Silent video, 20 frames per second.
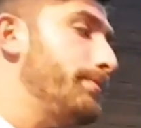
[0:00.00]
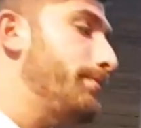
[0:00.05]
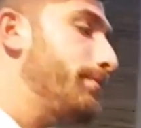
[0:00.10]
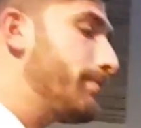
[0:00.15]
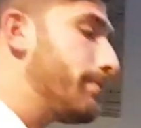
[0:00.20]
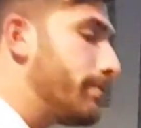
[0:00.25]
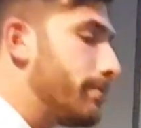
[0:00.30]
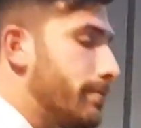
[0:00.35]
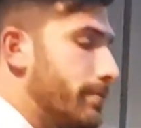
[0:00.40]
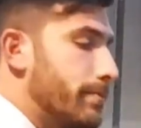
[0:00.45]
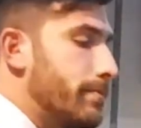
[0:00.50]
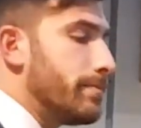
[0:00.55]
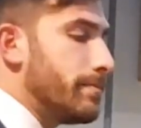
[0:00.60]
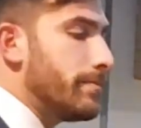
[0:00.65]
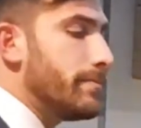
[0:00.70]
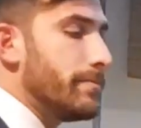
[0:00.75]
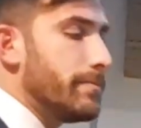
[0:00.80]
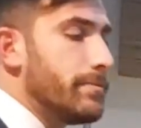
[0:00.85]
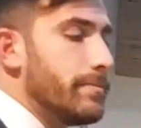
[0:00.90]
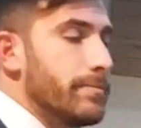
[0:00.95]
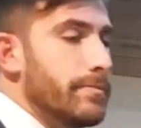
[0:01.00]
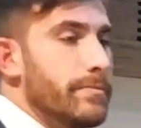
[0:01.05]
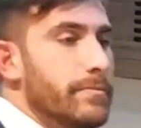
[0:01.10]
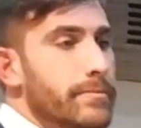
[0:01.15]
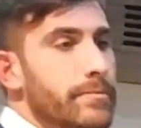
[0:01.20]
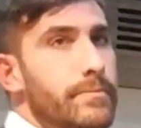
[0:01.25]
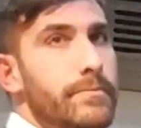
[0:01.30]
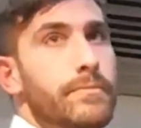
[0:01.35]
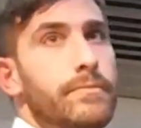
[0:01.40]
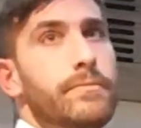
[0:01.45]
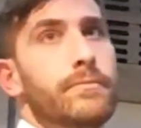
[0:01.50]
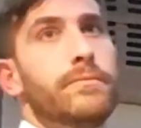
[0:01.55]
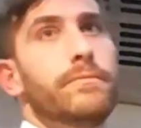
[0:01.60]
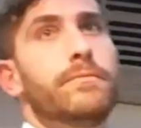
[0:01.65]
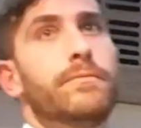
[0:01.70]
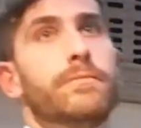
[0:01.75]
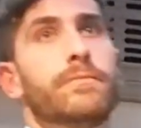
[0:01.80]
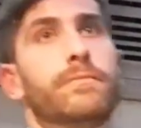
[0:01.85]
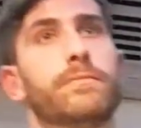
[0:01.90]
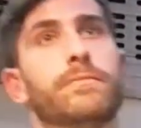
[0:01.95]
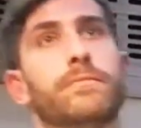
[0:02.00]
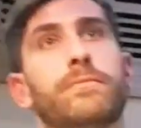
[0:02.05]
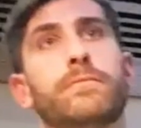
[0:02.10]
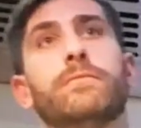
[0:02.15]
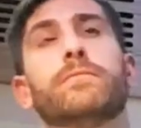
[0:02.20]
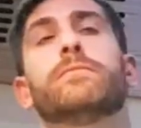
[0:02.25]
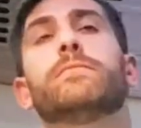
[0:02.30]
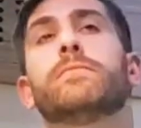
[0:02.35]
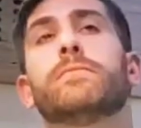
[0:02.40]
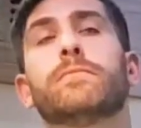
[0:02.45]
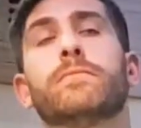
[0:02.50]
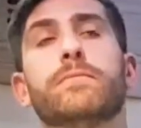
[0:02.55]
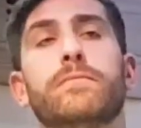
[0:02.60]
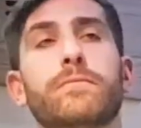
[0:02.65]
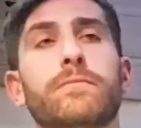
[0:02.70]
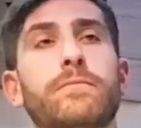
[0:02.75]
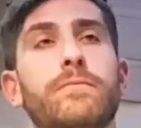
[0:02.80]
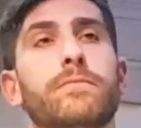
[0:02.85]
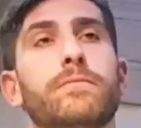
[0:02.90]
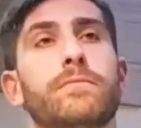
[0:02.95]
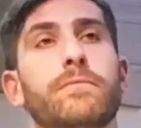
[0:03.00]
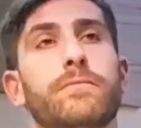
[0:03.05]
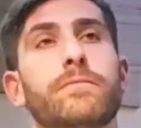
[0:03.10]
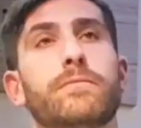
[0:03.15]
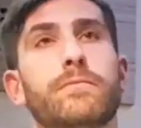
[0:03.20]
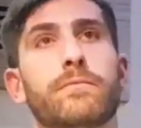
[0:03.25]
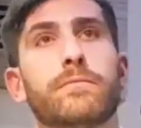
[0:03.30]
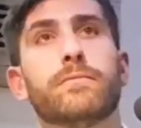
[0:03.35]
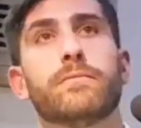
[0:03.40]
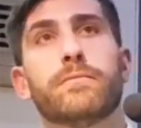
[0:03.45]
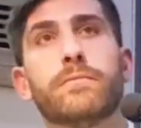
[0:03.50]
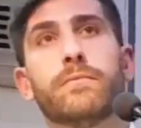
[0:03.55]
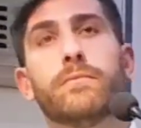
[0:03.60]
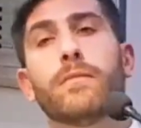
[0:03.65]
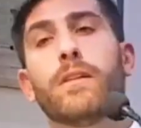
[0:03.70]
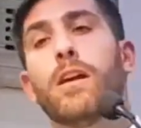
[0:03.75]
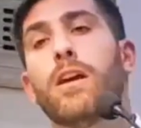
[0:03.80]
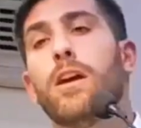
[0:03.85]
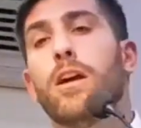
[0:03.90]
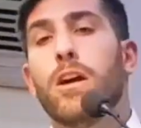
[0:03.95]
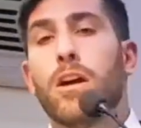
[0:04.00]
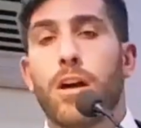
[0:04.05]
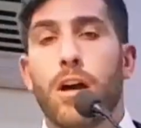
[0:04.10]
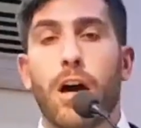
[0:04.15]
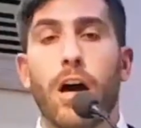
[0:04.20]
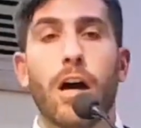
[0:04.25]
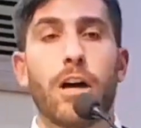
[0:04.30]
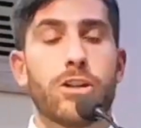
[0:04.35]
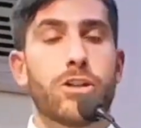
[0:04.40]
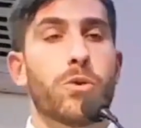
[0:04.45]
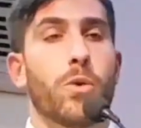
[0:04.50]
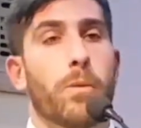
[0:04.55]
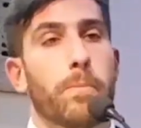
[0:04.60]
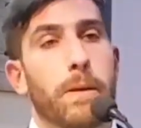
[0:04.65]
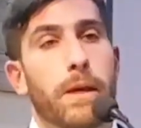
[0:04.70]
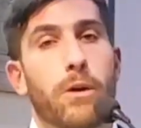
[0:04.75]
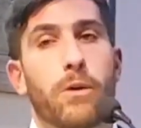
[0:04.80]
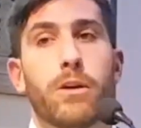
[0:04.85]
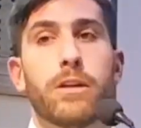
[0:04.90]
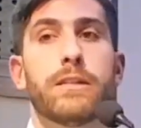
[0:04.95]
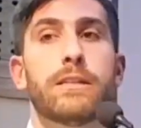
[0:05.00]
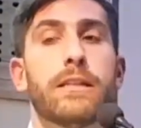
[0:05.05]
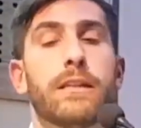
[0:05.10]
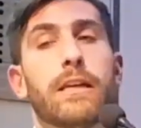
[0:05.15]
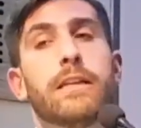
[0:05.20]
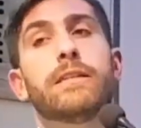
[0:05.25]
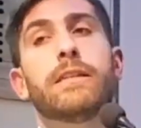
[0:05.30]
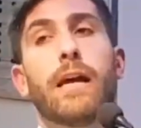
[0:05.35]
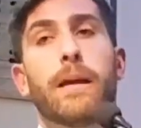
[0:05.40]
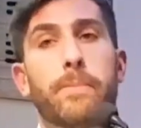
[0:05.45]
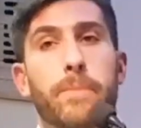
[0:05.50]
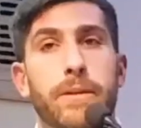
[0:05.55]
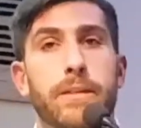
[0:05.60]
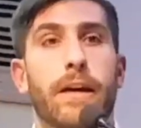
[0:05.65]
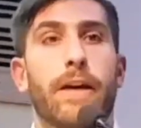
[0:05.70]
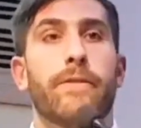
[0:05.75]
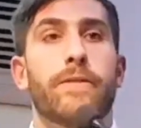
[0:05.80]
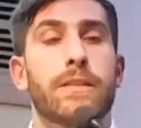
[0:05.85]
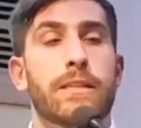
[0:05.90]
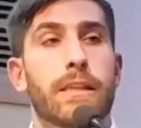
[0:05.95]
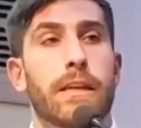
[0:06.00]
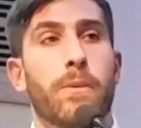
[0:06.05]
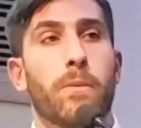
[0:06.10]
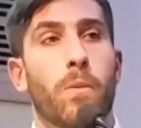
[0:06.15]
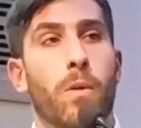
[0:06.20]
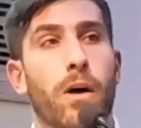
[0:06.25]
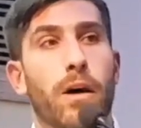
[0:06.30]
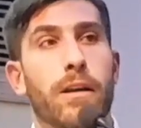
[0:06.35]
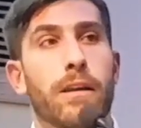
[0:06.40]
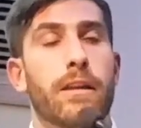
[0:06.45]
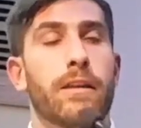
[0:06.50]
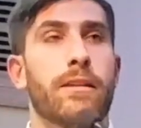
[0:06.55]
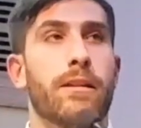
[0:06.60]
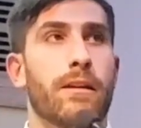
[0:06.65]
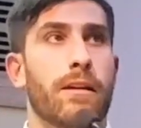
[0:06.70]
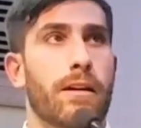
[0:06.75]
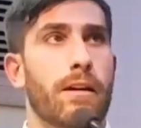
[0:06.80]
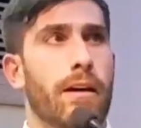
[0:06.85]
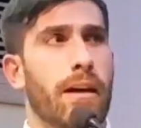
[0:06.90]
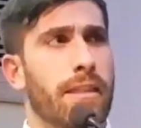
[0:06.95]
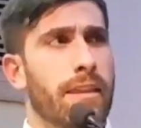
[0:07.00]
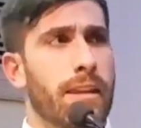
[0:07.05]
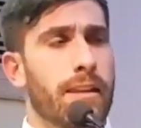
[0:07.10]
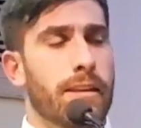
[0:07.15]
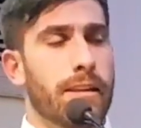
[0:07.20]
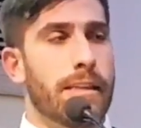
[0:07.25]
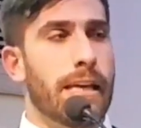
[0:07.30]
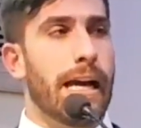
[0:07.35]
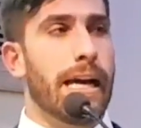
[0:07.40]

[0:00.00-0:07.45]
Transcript: you've had an explanation in cases from Cyprus. Uh, sure, because Cyprus, obviously, one, the, I think the